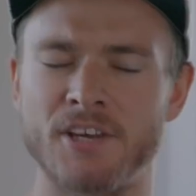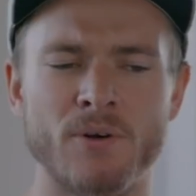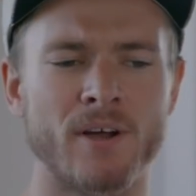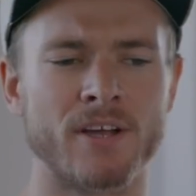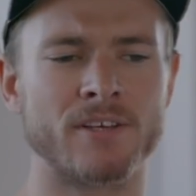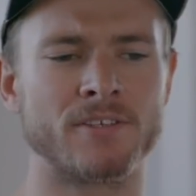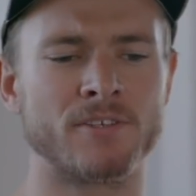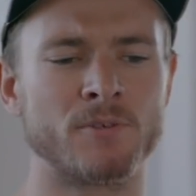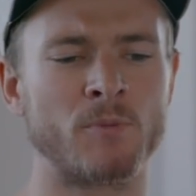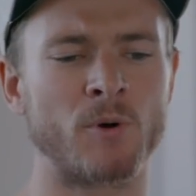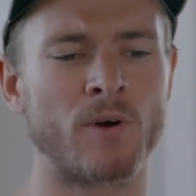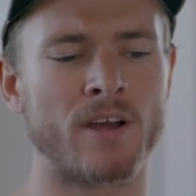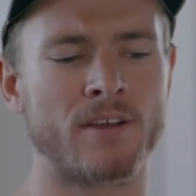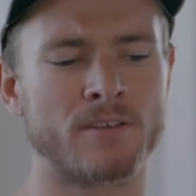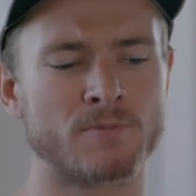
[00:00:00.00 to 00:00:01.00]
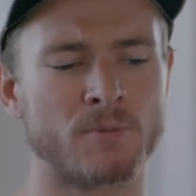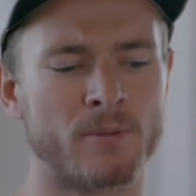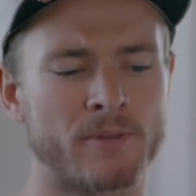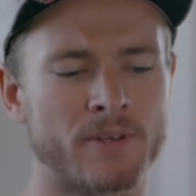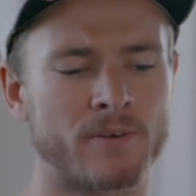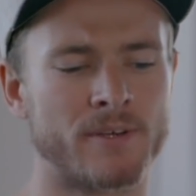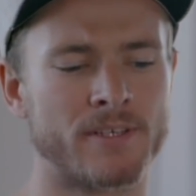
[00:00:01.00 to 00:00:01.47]
I knew I could do more. I was
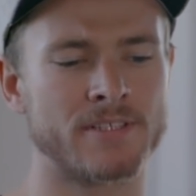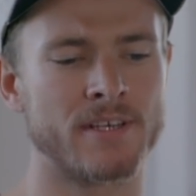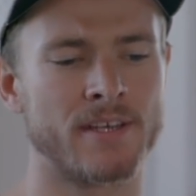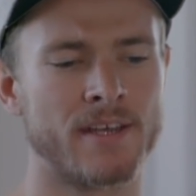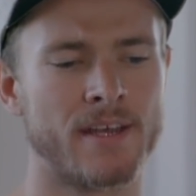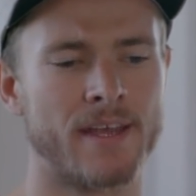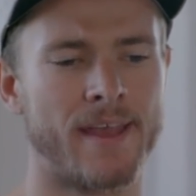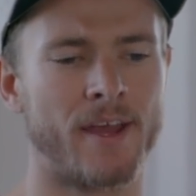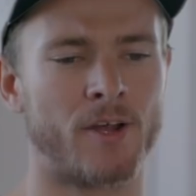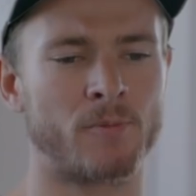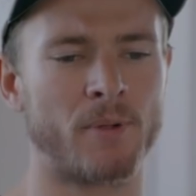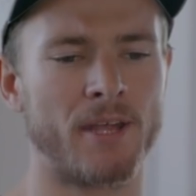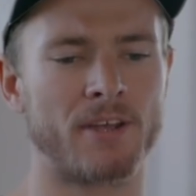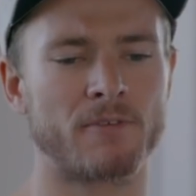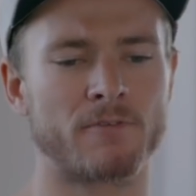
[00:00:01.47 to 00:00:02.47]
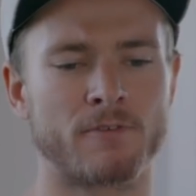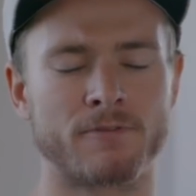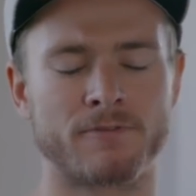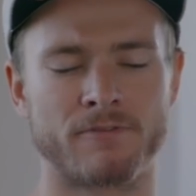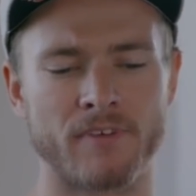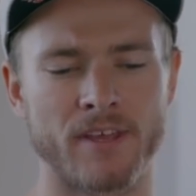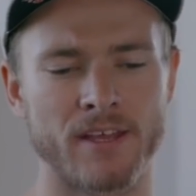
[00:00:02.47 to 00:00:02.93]
probably always held back for
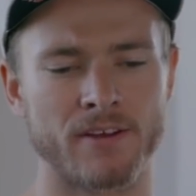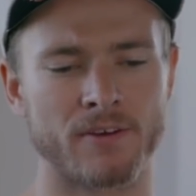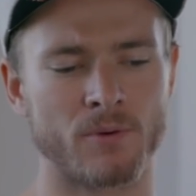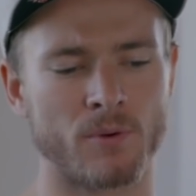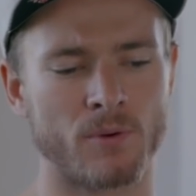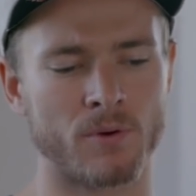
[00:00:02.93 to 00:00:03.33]
fear